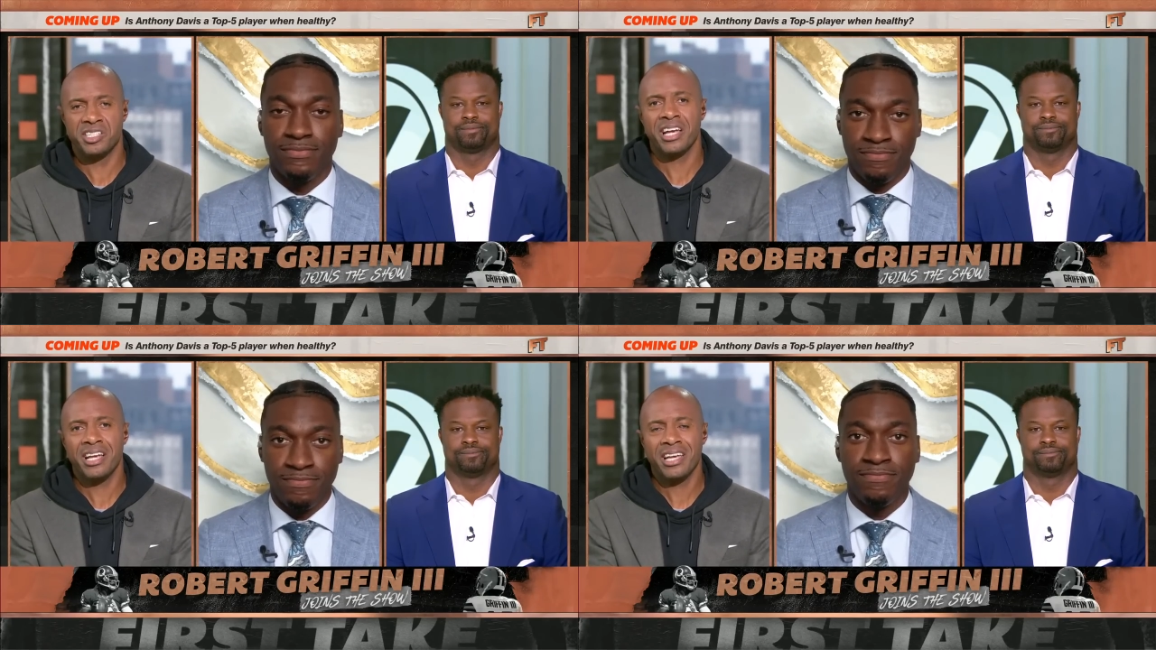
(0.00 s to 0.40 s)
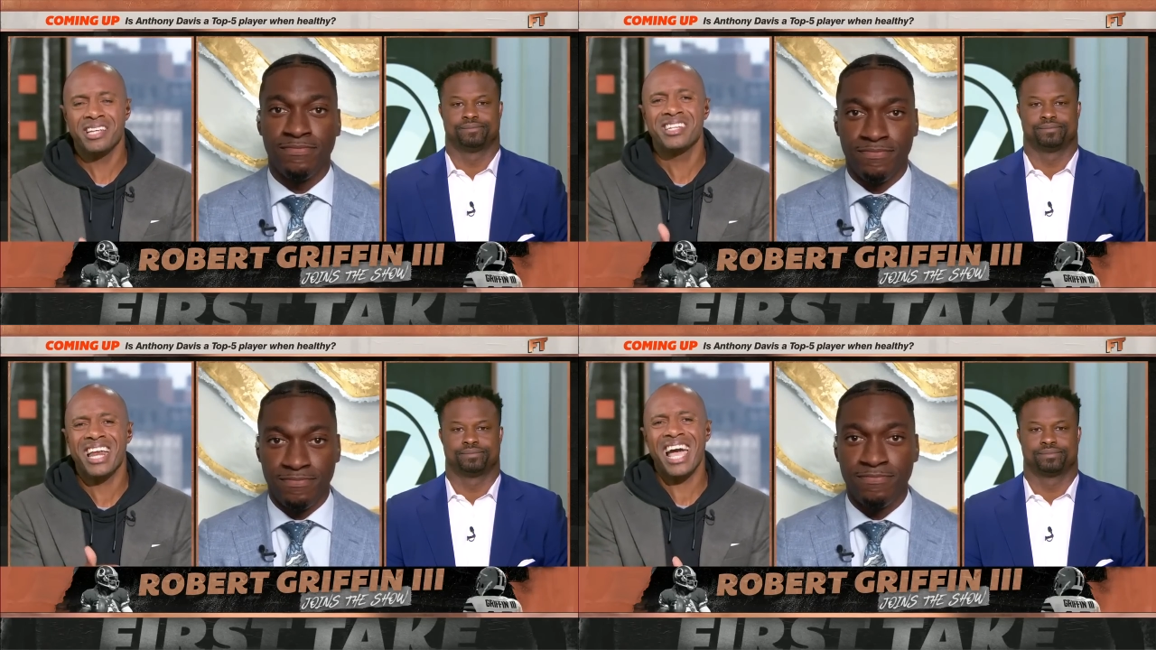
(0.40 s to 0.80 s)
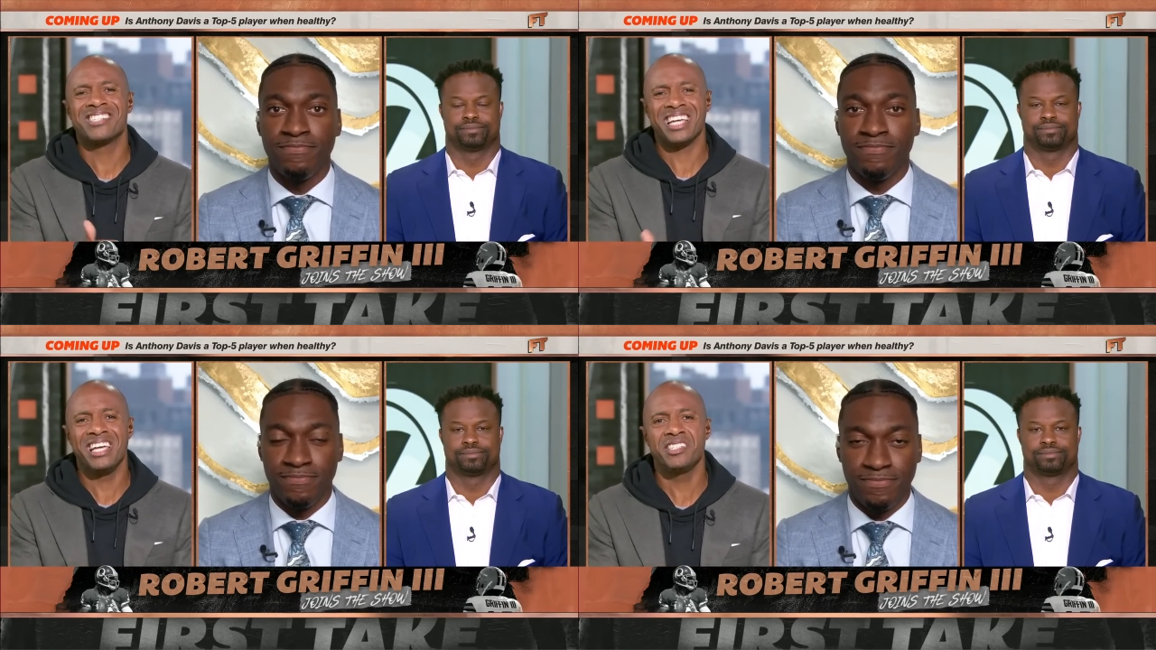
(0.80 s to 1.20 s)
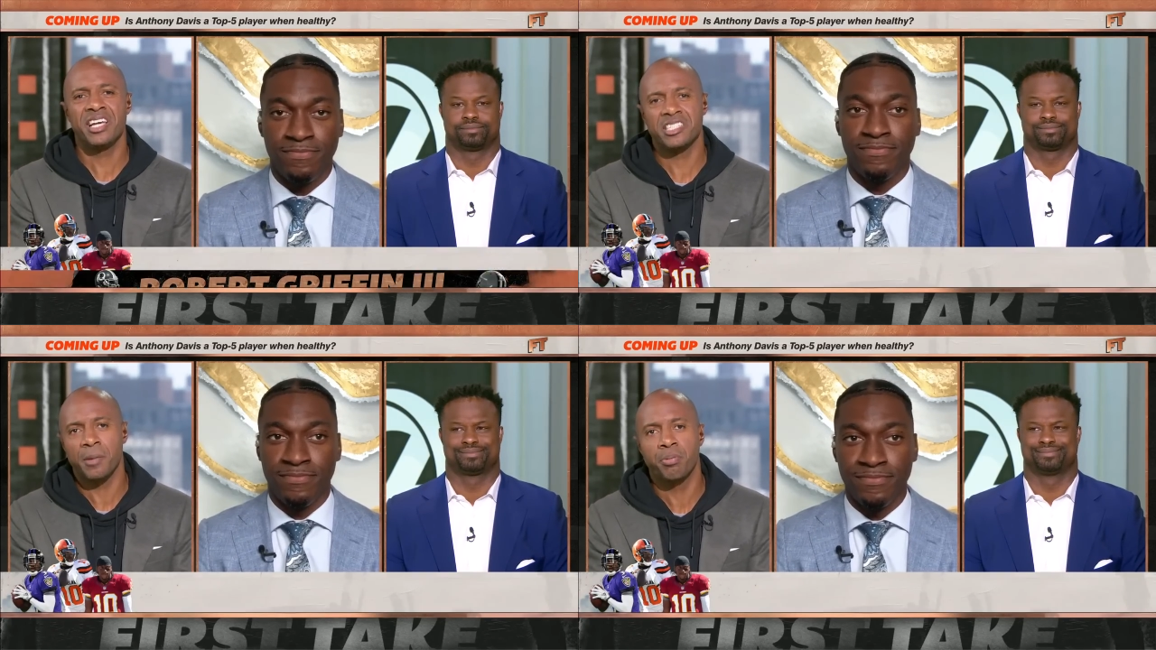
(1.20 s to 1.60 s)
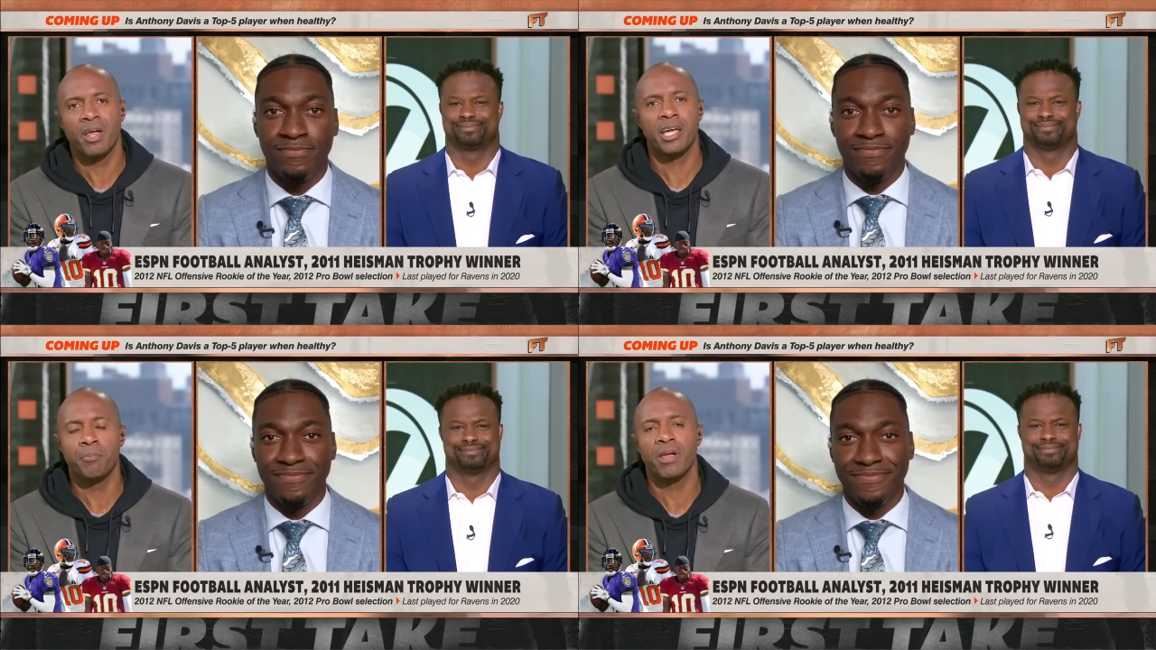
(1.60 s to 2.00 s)
Speaker 1: is it is it as easy as a
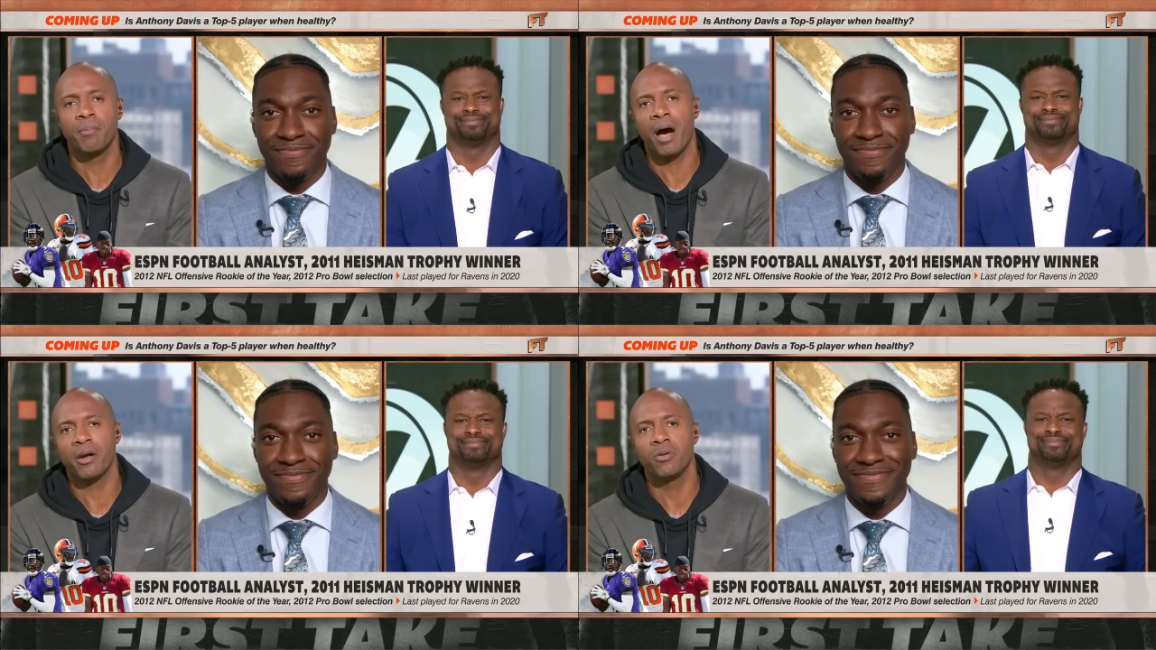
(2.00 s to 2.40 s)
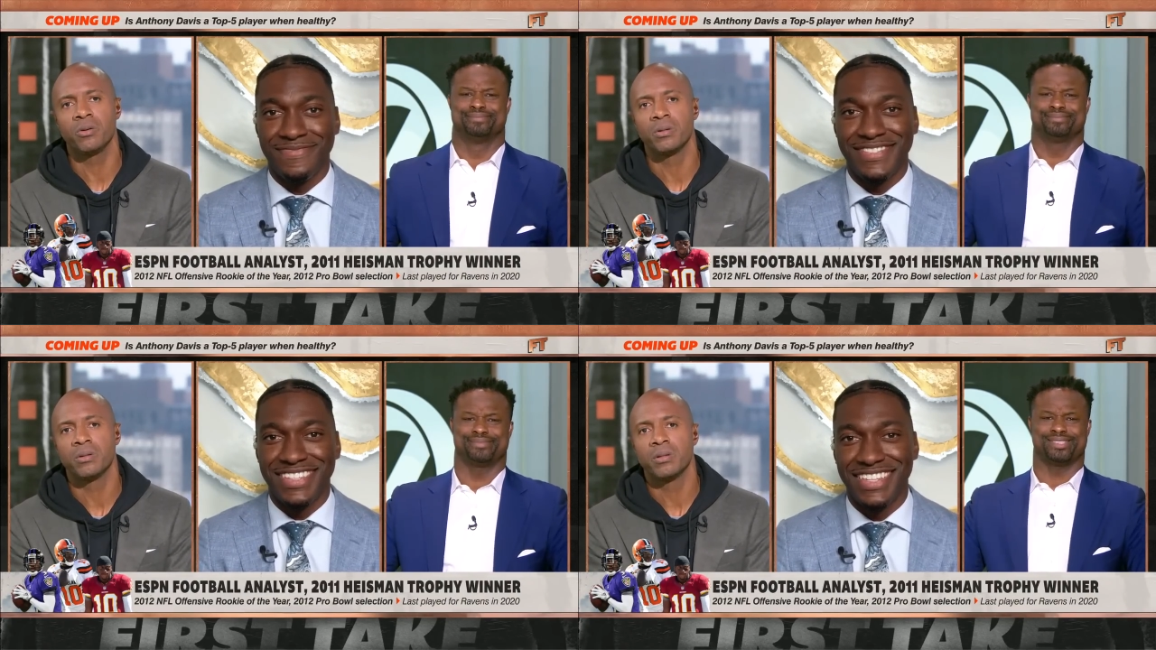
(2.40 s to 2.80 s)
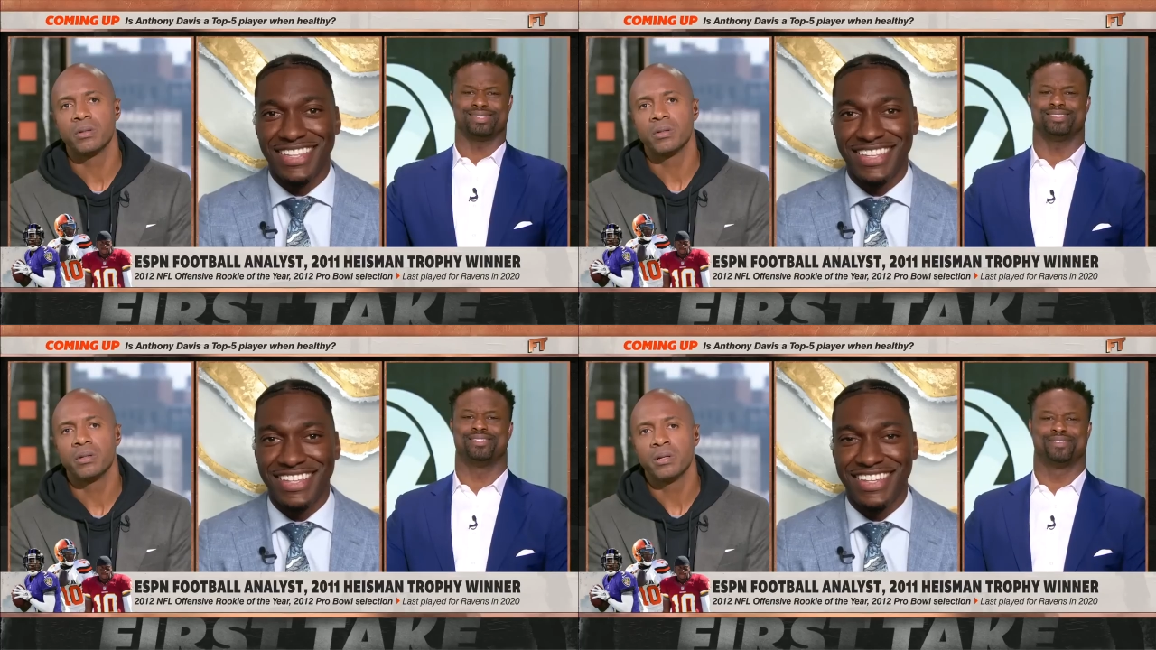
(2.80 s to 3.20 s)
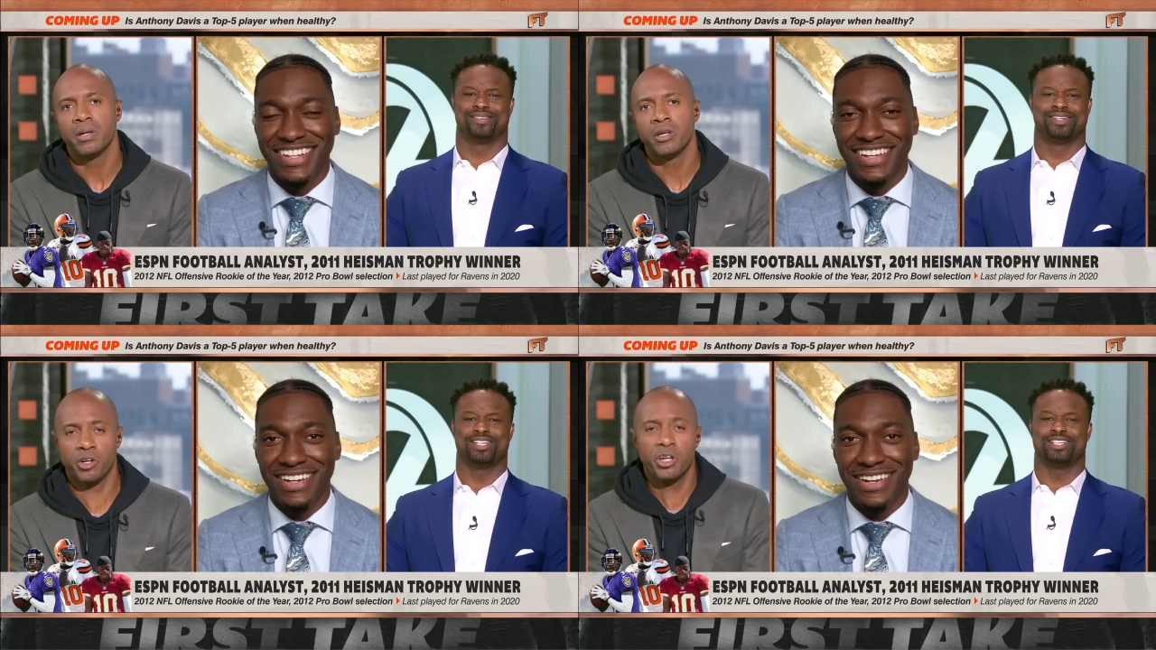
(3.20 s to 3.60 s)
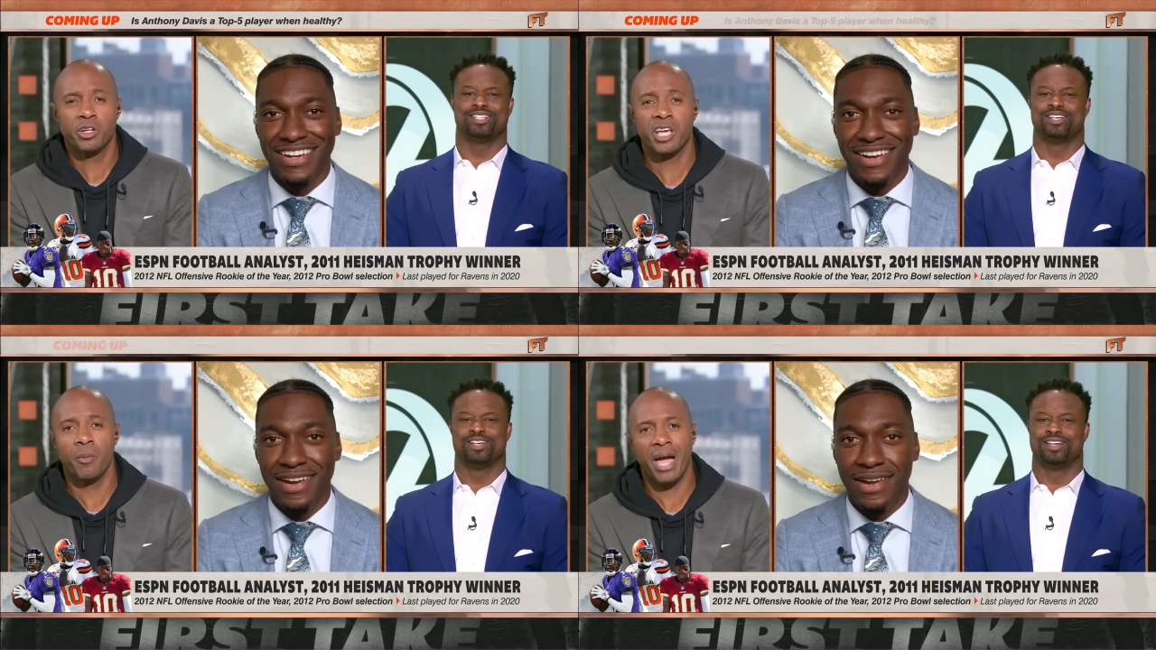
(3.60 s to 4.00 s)
plug and play model? You're,
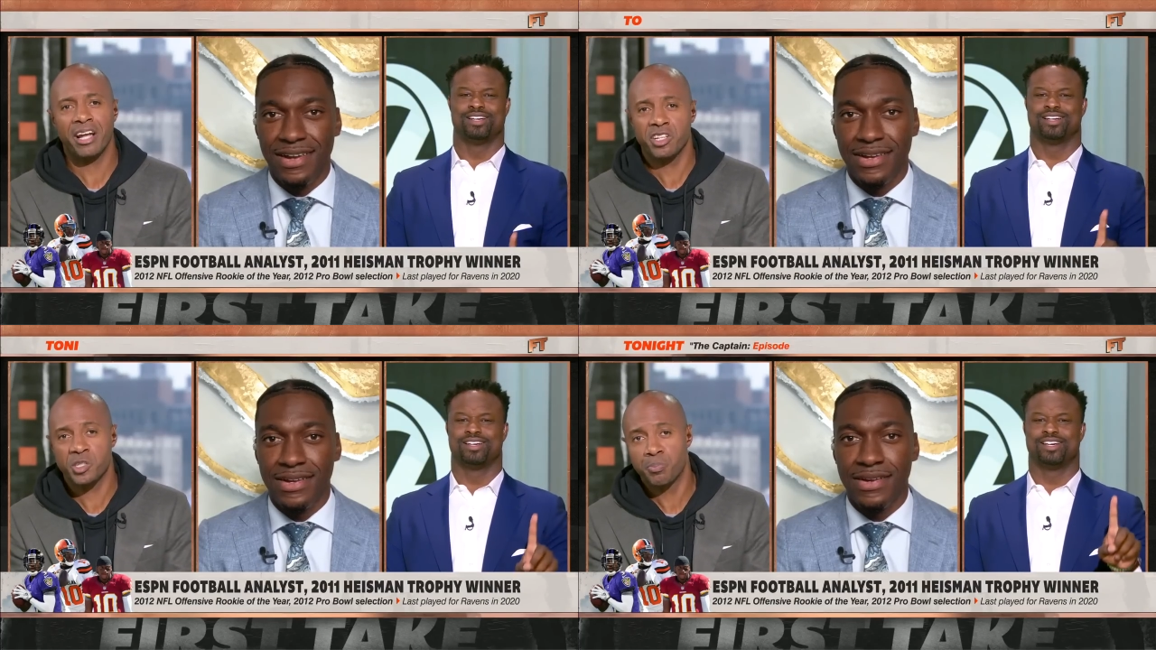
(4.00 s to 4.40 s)
you're telling me I can just